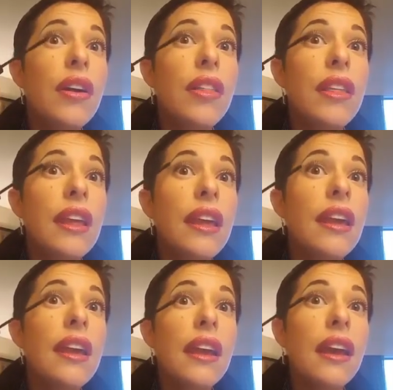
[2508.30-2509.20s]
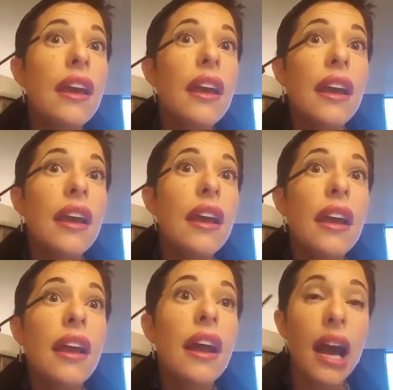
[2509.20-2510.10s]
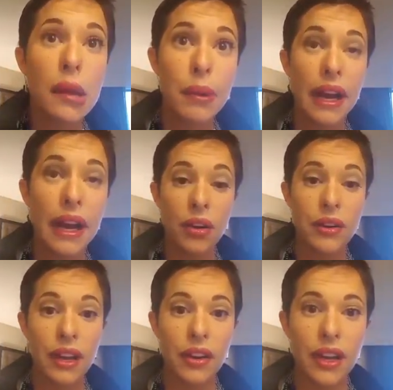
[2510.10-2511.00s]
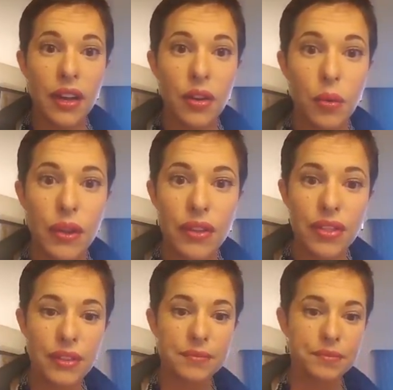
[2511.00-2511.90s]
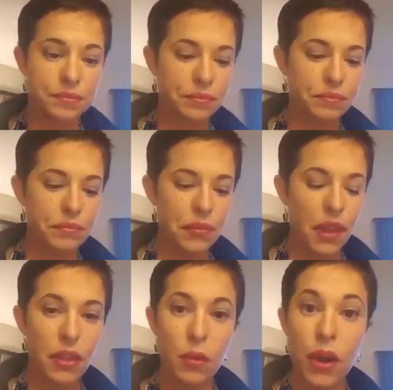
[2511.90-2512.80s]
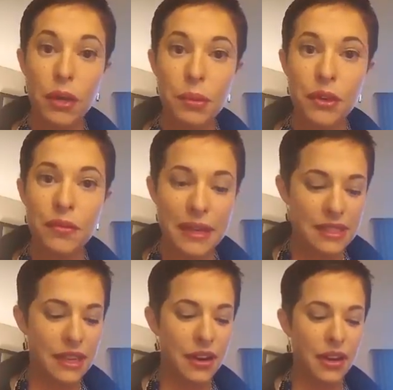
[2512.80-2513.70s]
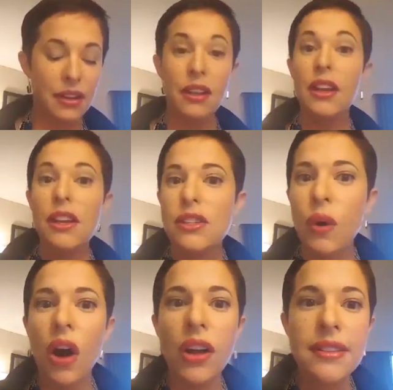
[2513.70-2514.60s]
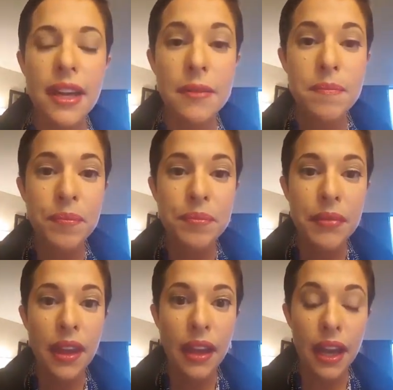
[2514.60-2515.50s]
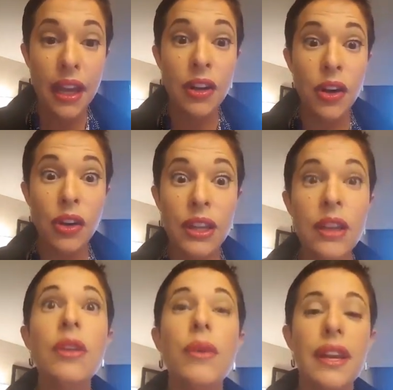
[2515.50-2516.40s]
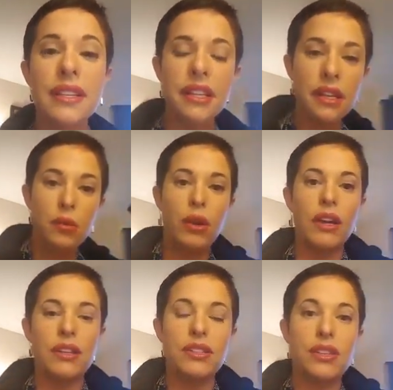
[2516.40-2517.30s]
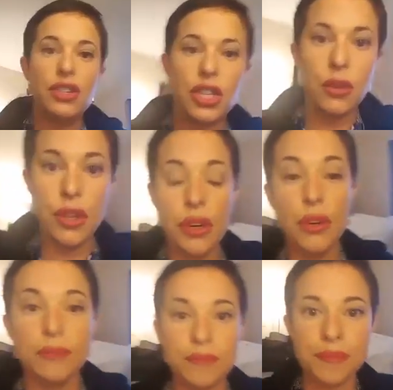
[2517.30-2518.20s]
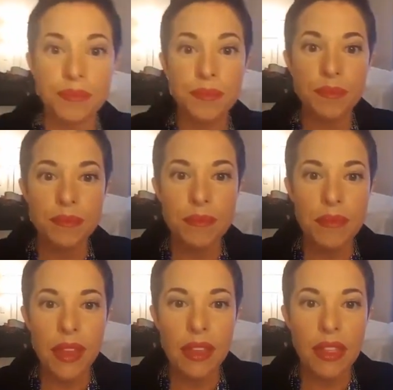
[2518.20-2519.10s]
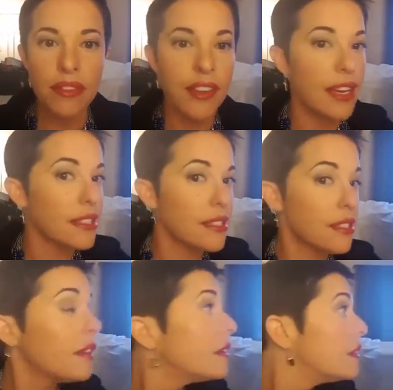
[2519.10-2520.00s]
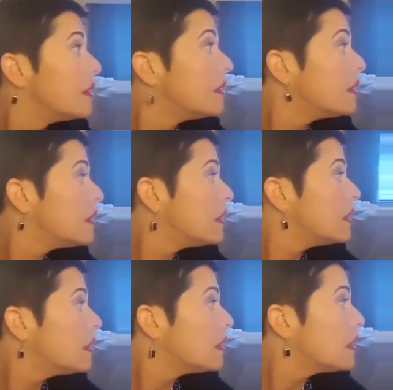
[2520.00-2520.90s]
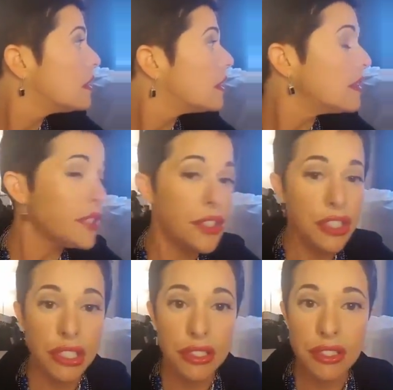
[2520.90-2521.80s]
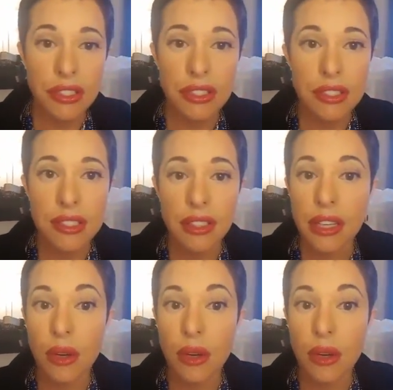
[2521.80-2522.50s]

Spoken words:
the eyebrowed area with the waterproof mascara. So all done. And earlier what I did was show you the face. And this is just silly